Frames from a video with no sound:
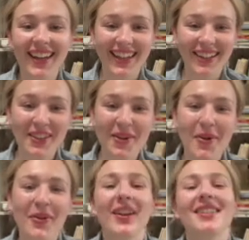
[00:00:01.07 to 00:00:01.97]
Hello,
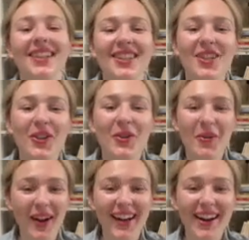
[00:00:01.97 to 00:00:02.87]
Creekside Show
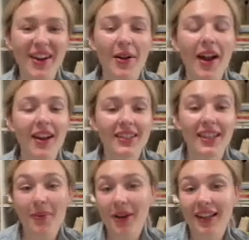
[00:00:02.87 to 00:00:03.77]
Choir.
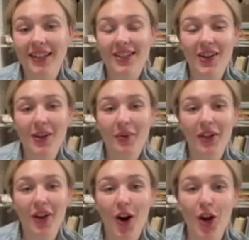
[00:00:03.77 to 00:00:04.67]
Today we're going to get started
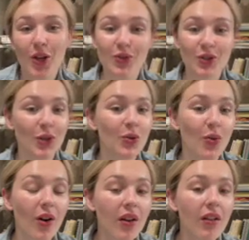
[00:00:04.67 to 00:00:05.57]
with our
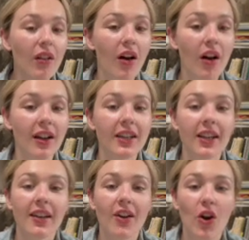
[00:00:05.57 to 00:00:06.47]
tutorial on
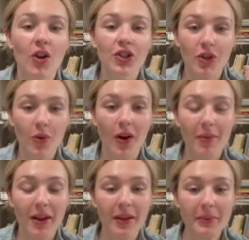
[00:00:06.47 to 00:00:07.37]
getting our show choir
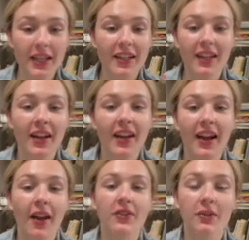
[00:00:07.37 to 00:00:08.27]
makeup done.
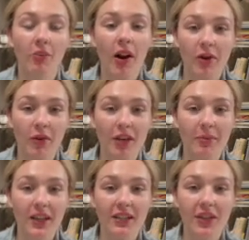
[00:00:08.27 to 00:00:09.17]
I have some product
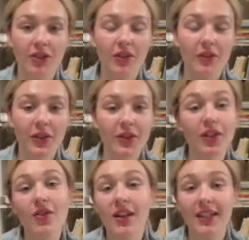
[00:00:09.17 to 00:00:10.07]
recommendations for you that
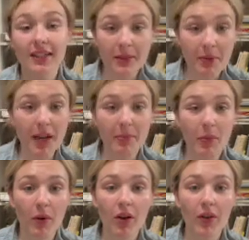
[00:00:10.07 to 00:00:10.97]
you can easily pick up at
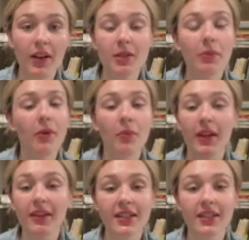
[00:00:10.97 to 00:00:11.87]
Walgreens, but
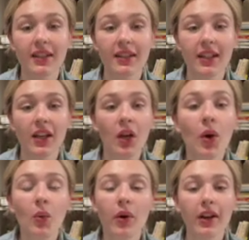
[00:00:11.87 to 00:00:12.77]
realistically,
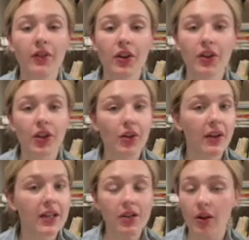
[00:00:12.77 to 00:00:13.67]
whatever you
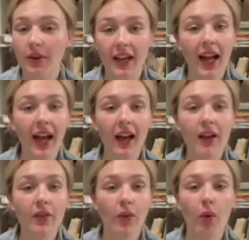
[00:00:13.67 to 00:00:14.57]
guys already
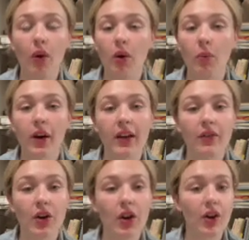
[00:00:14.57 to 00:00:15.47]
have or
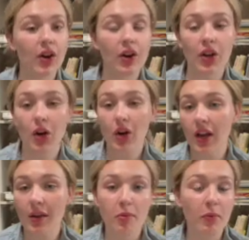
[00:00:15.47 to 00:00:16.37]
whatever you're
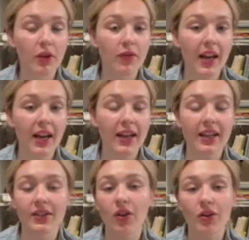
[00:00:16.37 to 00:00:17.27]
capable of getting
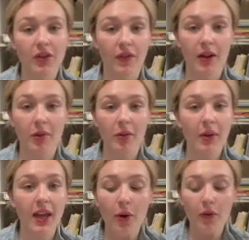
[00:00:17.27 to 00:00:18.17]
is also fine with
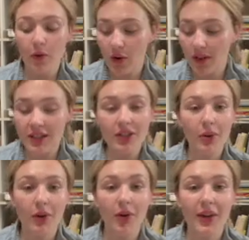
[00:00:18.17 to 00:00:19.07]
me. So for this, you
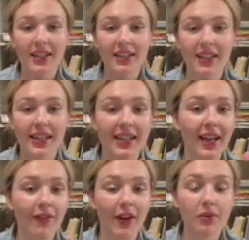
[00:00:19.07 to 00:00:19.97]
are going to need a
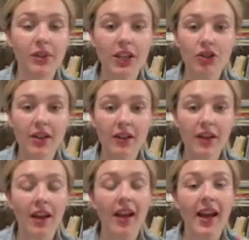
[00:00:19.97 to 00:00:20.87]
foundation,
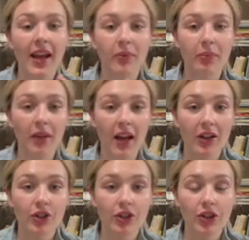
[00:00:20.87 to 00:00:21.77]
a
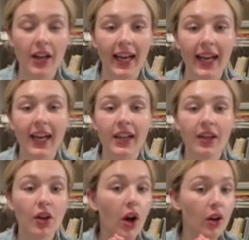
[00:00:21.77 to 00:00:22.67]
blush, a
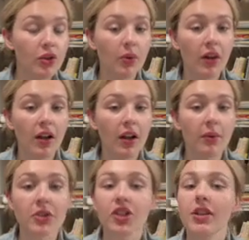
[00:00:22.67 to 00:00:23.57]
contour color,
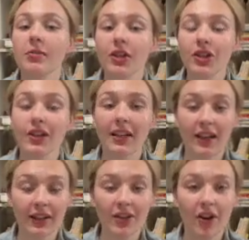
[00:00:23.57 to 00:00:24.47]
which is going to be just
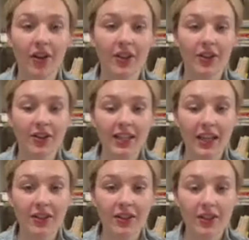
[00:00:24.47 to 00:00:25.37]
slightly darker than your
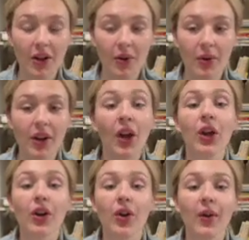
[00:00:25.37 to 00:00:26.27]
skin tone.
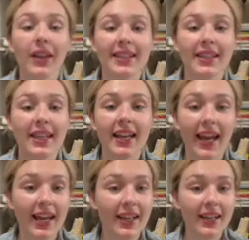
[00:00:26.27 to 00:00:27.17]
You're going to need
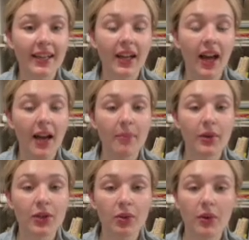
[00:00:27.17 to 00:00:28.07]

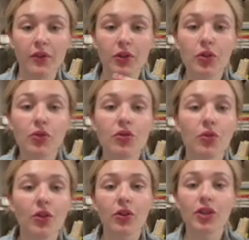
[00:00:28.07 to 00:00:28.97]
a sort of
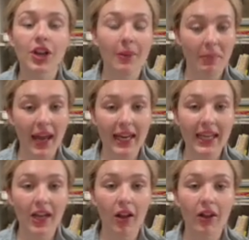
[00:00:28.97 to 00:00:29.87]
neutral champagne-y
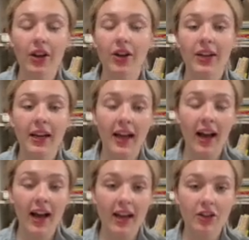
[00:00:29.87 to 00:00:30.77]
colored
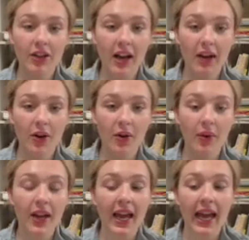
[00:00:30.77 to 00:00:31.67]

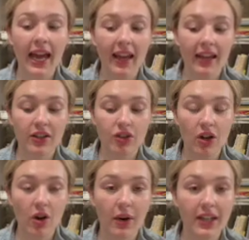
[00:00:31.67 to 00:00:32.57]
eyeshadow, and you're
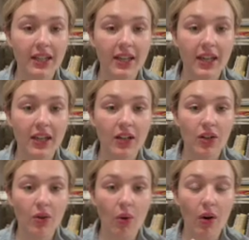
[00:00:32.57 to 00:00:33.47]
going to need
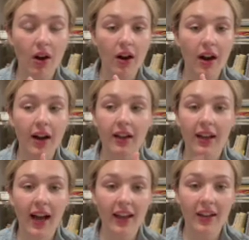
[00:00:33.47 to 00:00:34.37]
your
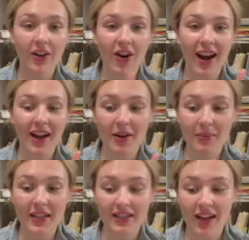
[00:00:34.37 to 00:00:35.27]
eyeliner and
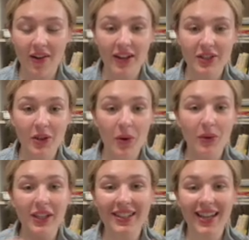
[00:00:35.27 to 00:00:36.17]
mascara. So
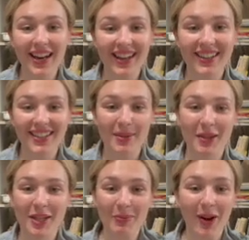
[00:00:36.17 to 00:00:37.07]
let's get into some of
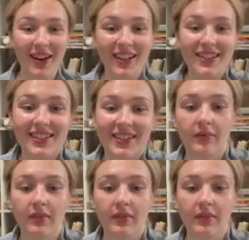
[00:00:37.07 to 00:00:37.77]
these products.